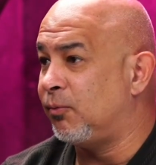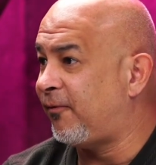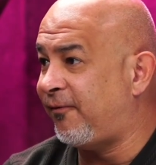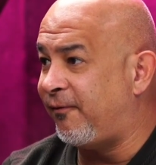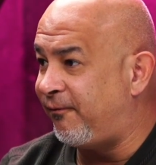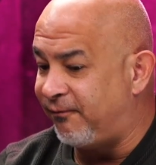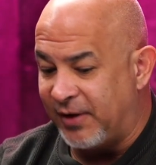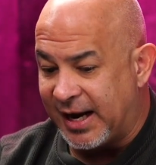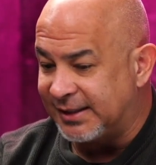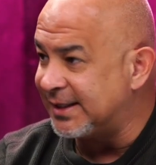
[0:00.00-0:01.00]

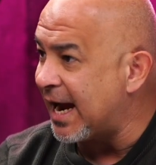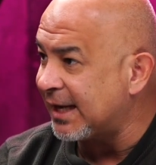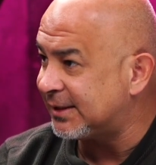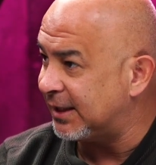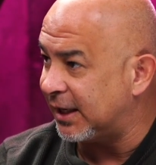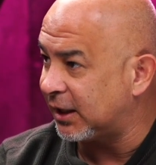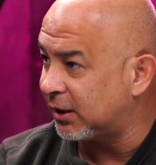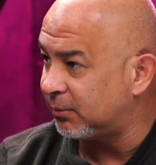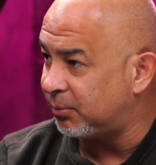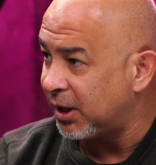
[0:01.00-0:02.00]
fantastic
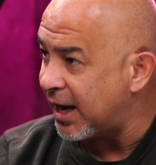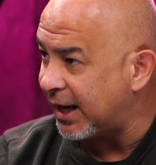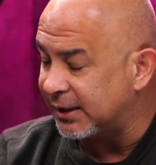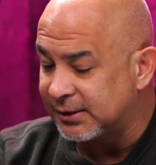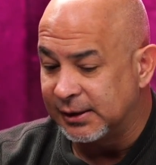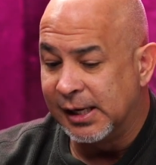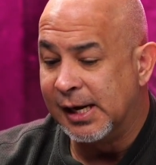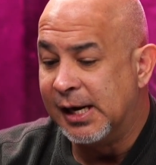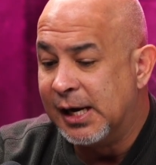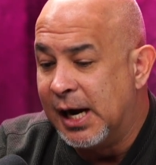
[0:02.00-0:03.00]
place.
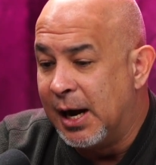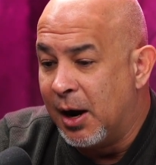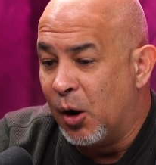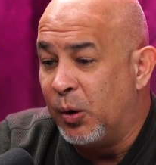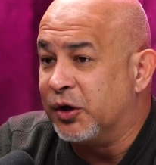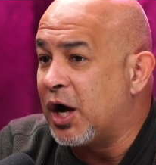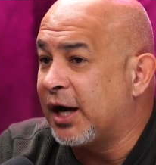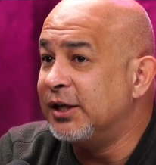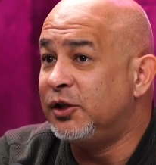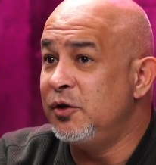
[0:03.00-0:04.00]
We were
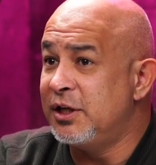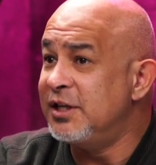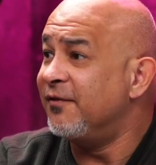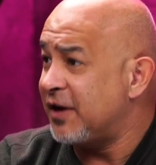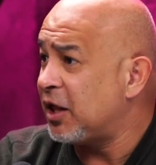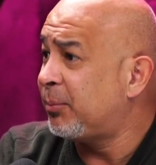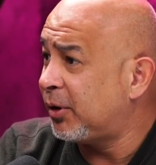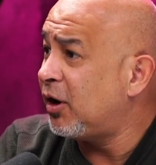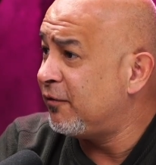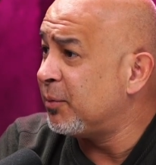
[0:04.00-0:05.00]
talking to the
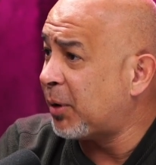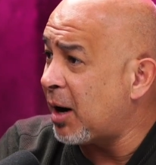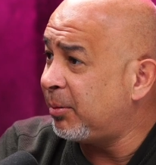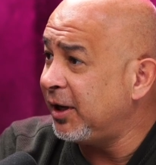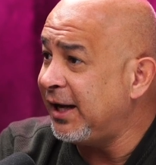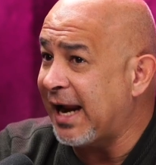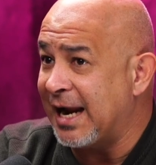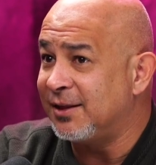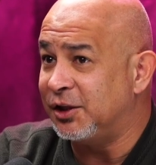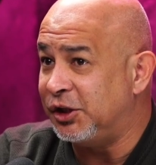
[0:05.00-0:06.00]
developer of the property
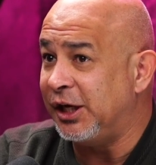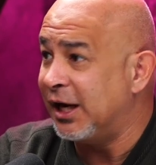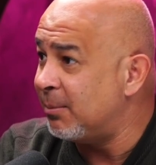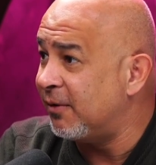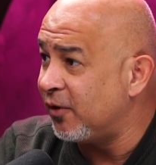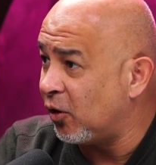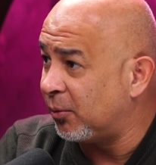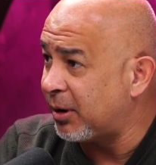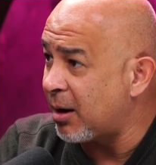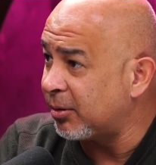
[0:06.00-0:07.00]
and the GM of the whole
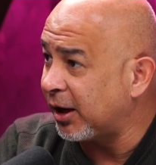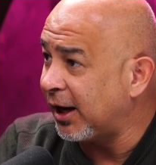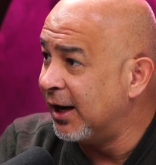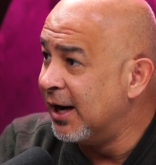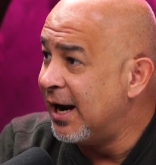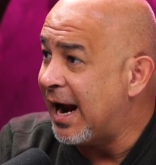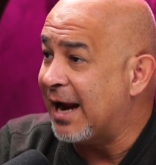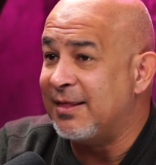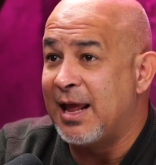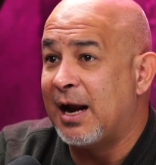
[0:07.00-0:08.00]
property.
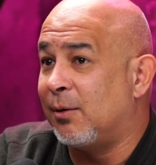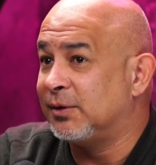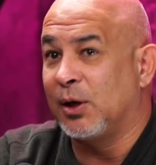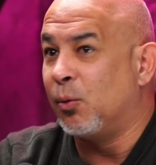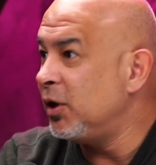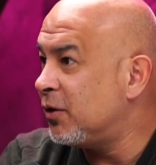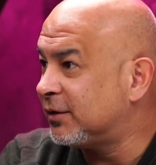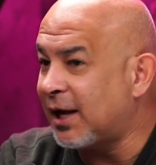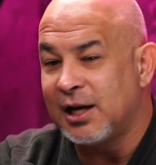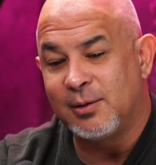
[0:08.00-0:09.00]
And I was like, what are you
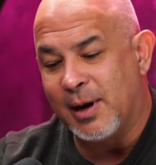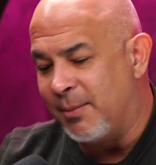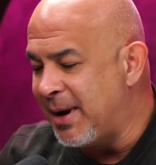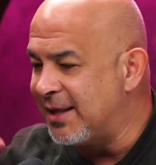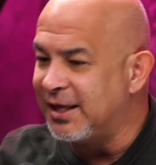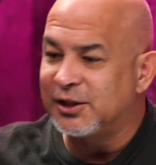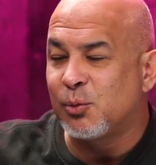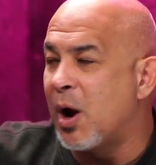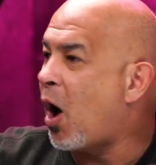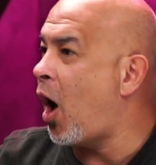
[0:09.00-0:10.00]
excited about? Man, they just
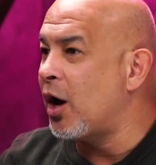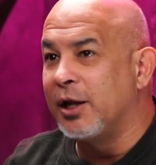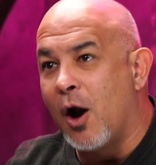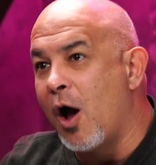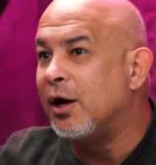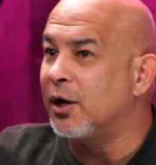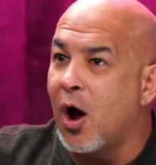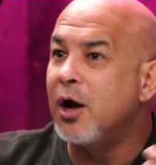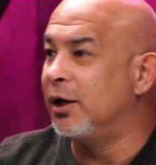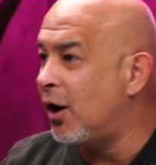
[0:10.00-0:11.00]
went on and on and
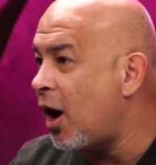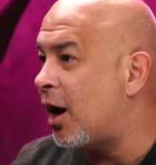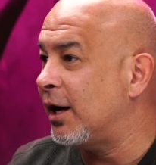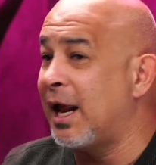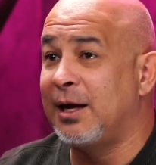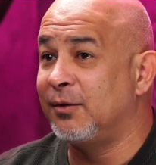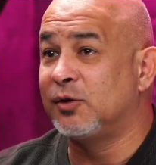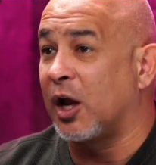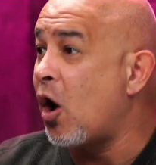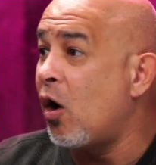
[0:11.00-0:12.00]
on and on. And it was
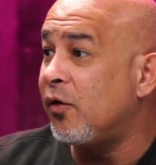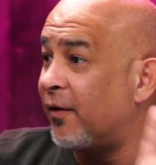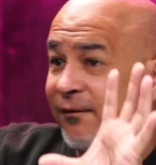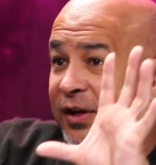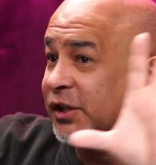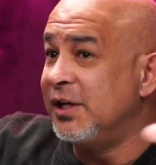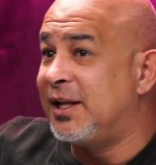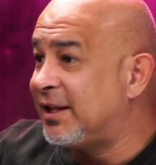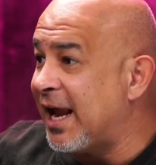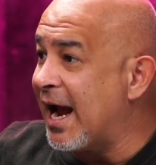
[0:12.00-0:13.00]
like all the vision
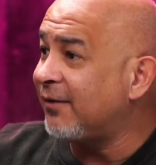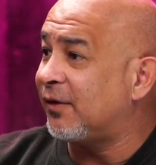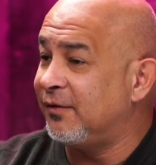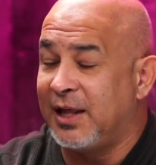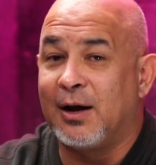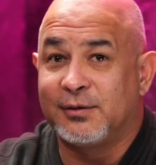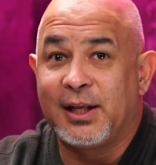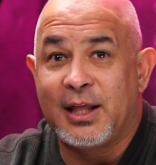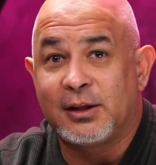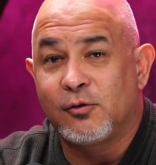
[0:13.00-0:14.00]
that they had for everything. I was
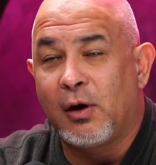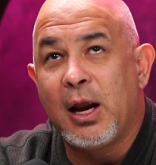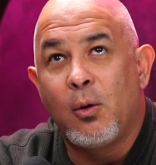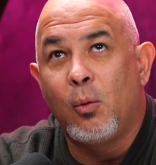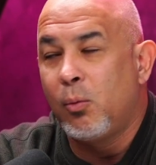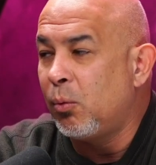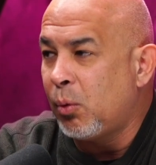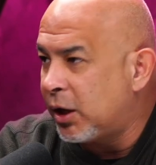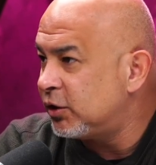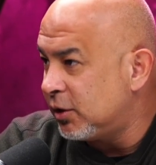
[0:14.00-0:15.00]
like, that's great.
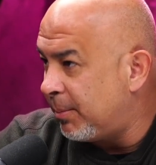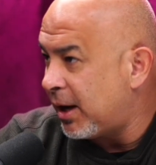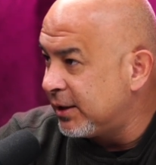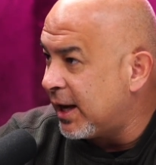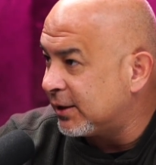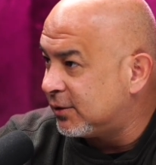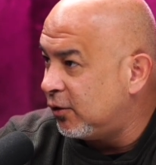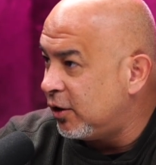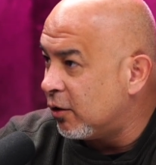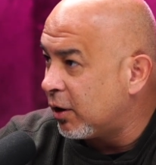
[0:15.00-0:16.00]
Where does the podcast
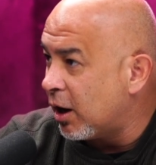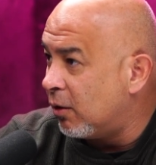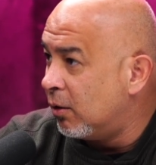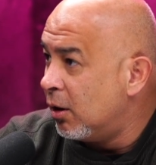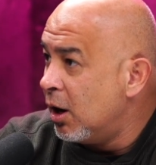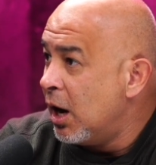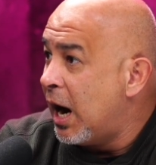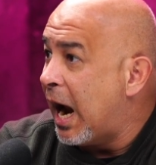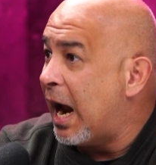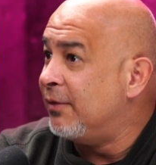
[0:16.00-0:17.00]
studio go?
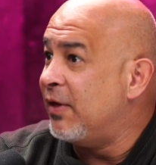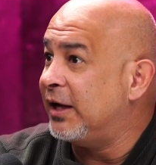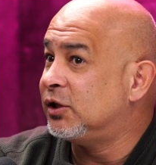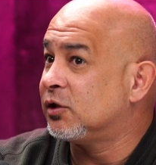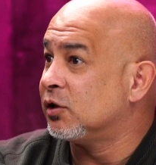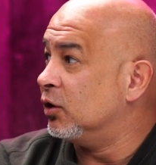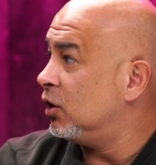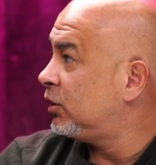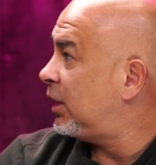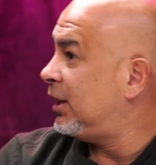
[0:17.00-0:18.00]
And they just
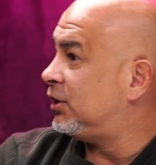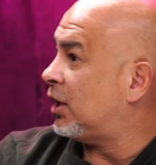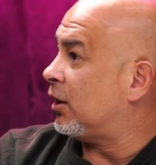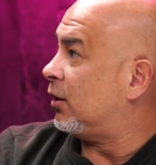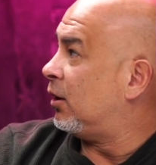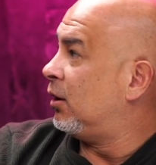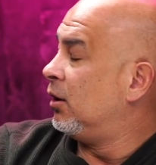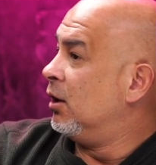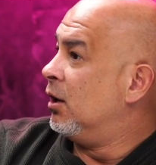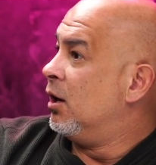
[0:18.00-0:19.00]
looked at each other
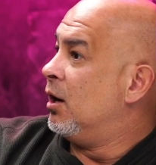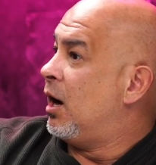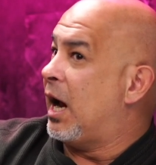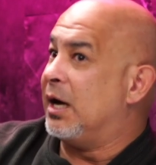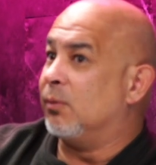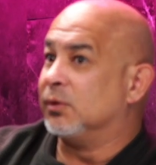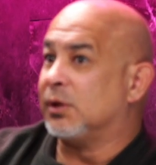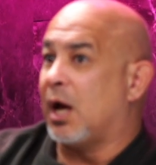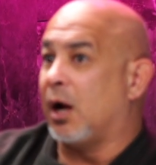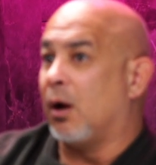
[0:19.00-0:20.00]
and it was
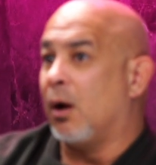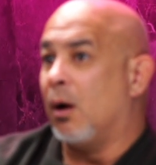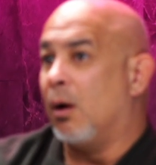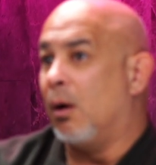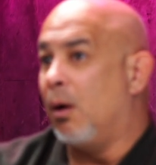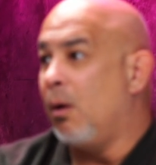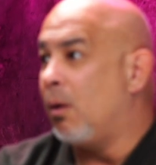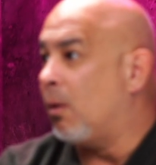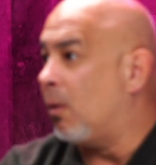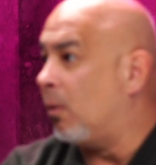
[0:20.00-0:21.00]
like,
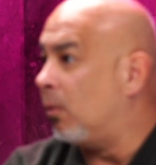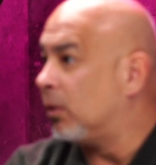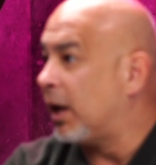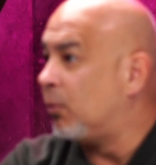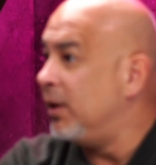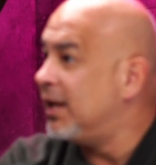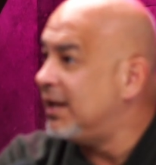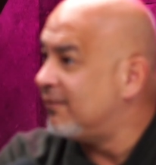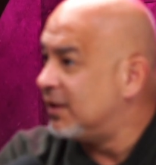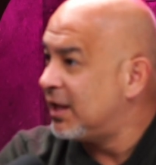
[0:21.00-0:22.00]
oh, like we didn't
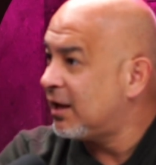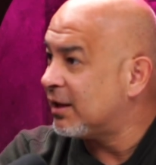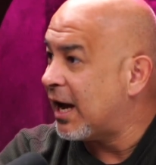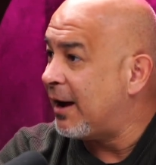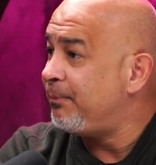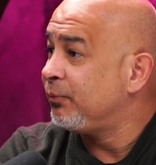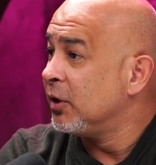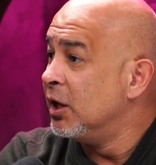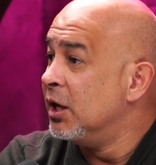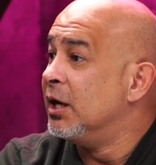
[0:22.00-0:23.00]
even think of that.
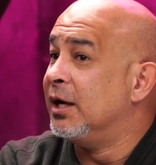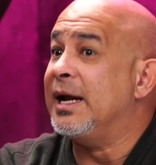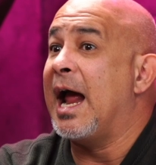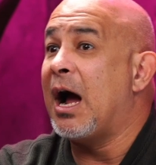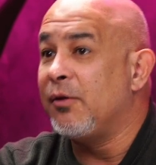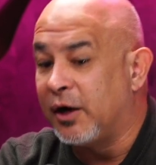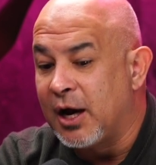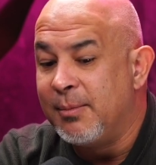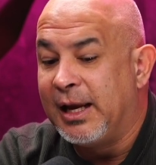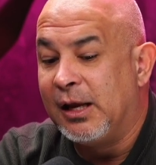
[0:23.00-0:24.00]
Now they're
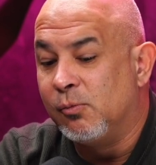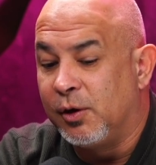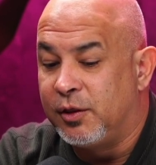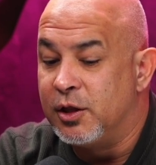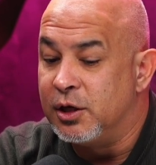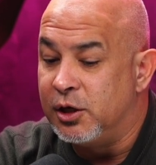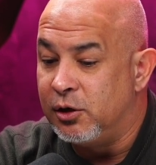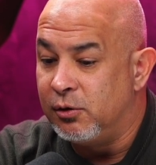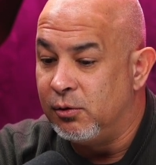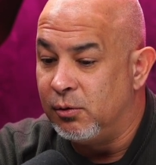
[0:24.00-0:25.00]
coming in with the
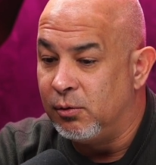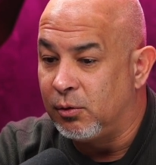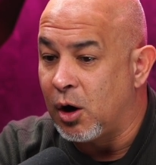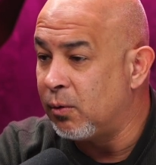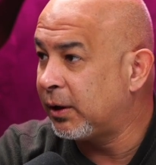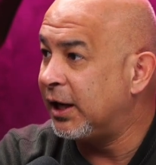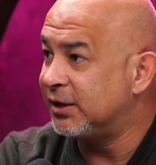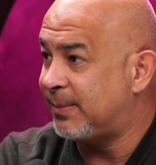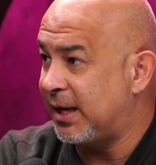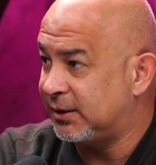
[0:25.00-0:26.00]
new co-working
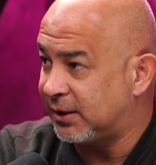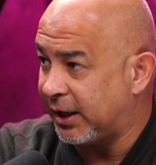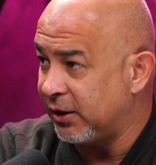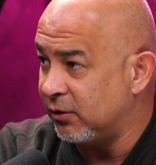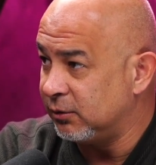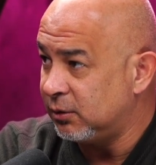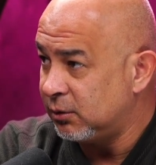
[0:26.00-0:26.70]
space, the Kiln.